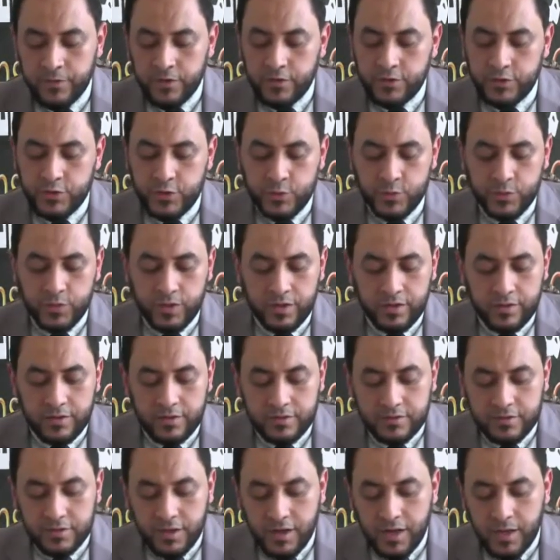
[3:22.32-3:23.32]
during the
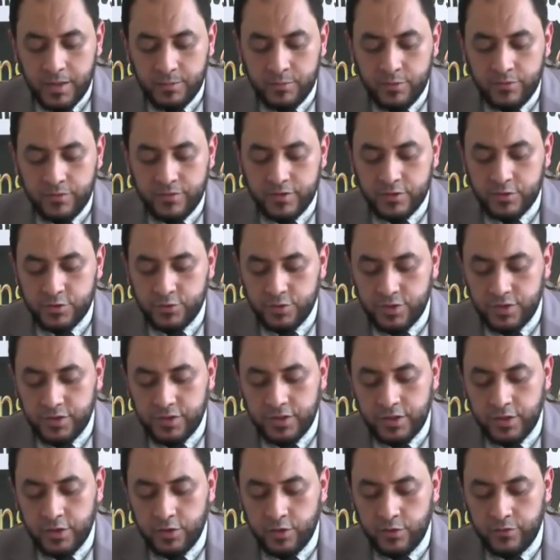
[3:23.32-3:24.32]
time of the
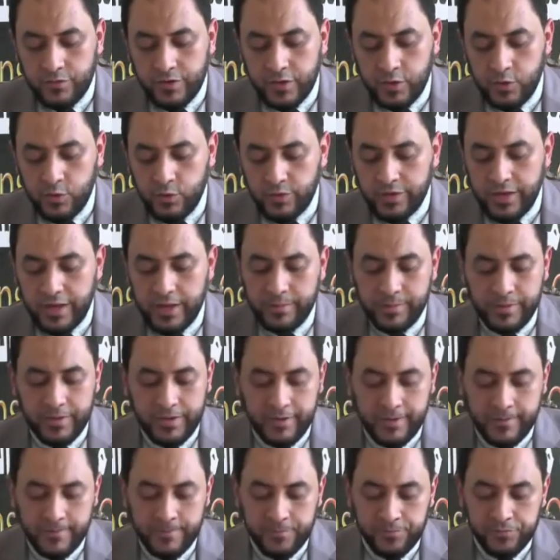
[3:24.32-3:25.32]
Treaty of
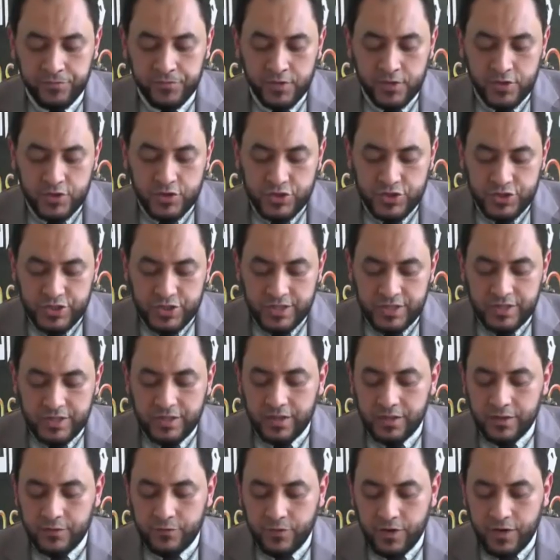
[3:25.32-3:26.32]
Al-Hudaybiyah. She
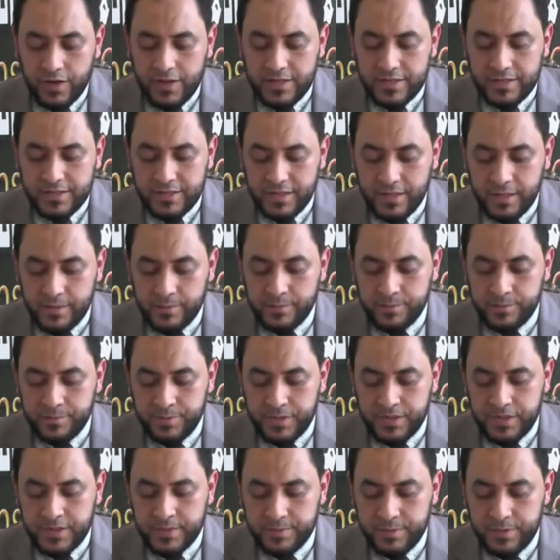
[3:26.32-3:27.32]
advised him,
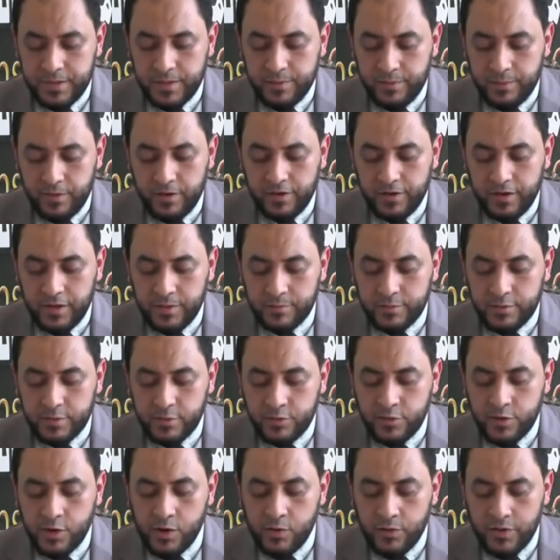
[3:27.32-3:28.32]
peace be upon him, to
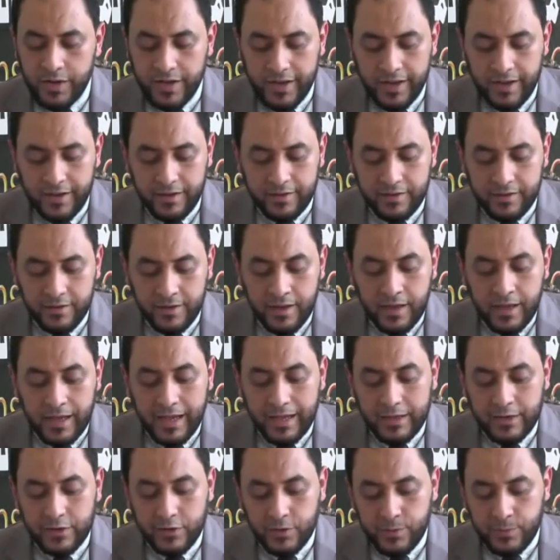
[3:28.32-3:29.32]
go ahead
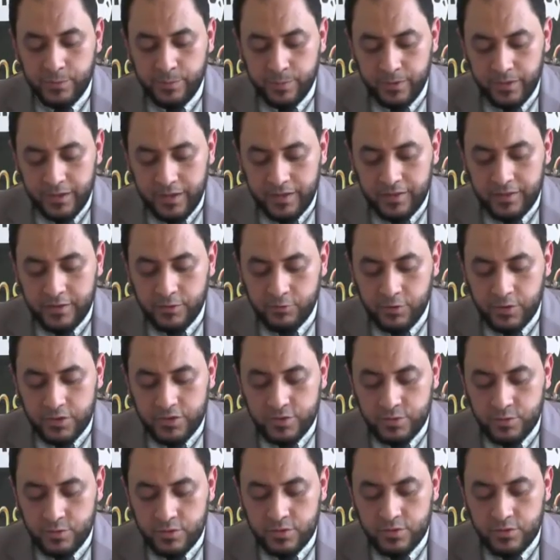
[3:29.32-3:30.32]
and complete the
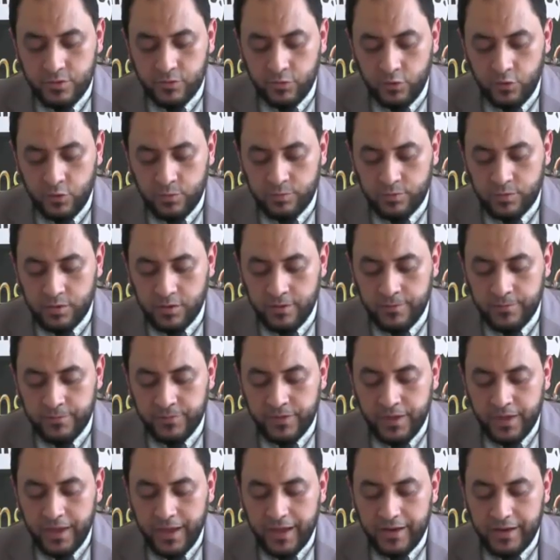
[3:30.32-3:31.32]
rituals of Umrah,
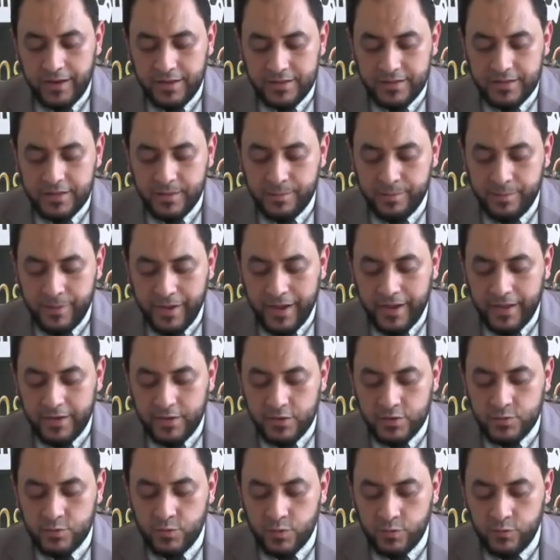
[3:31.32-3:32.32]
and his
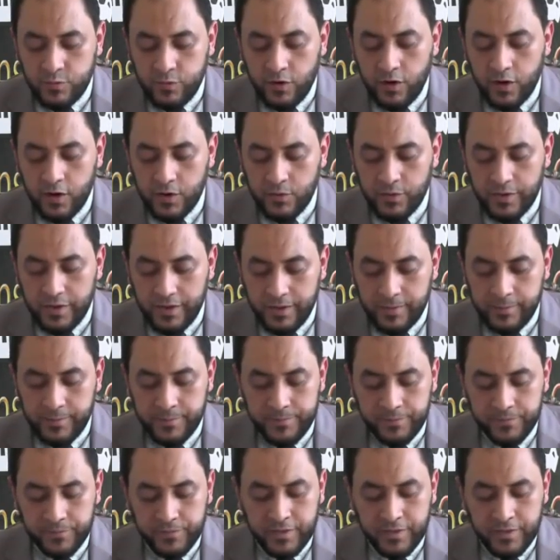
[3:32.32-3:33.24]
companions would follow him.